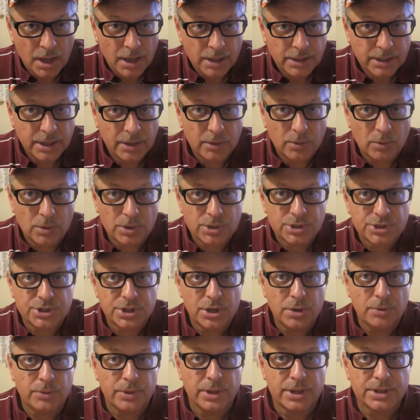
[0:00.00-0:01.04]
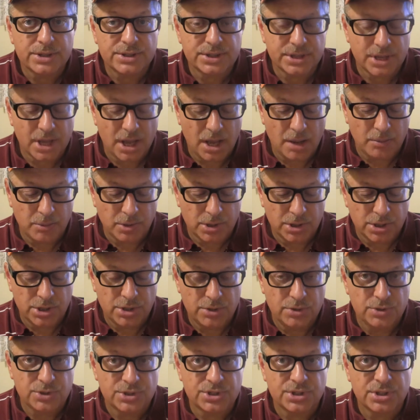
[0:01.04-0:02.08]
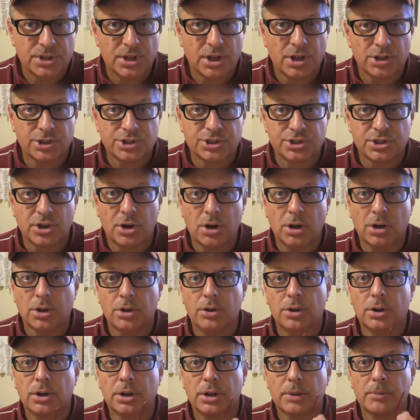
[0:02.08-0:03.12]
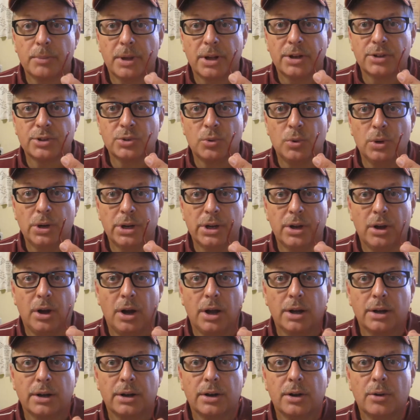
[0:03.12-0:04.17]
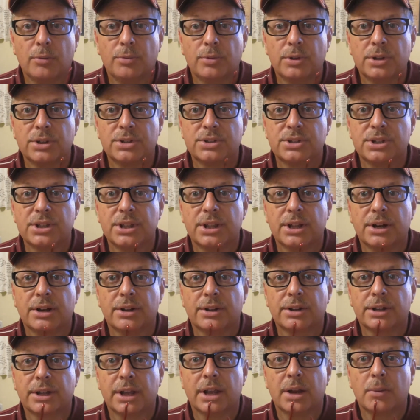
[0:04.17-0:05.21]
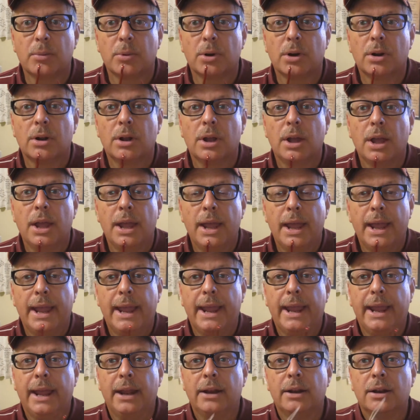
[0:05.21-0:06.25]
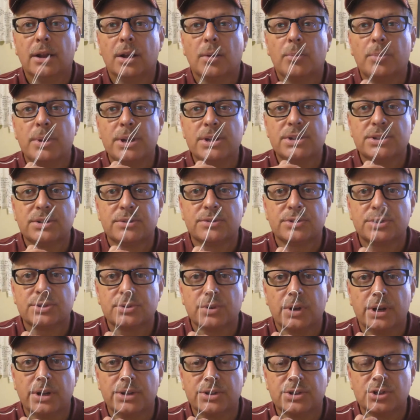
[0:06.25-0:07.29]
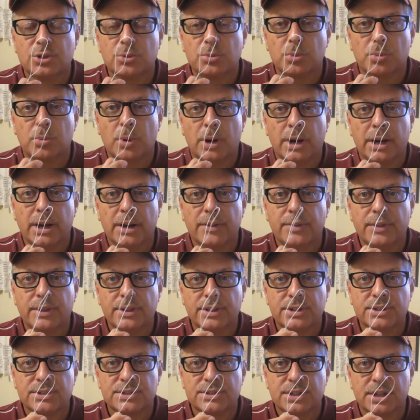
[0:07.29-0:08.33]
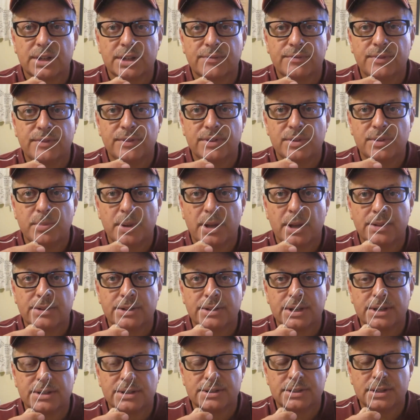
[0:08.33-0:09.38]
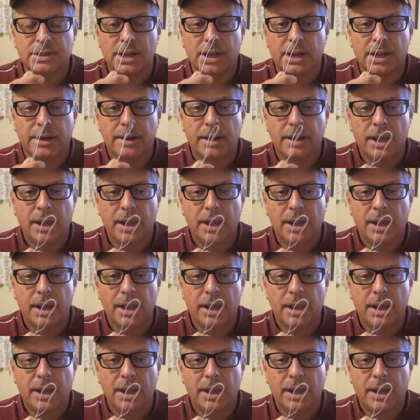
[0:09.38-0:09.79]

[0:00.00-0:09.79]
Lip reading: Now, in order to show this, I'm going to use a shark hook, about a 20-aught, and hopefully you can see that on the camera, and a piece of Stren Super Braid. I think this is like 50-pound test line.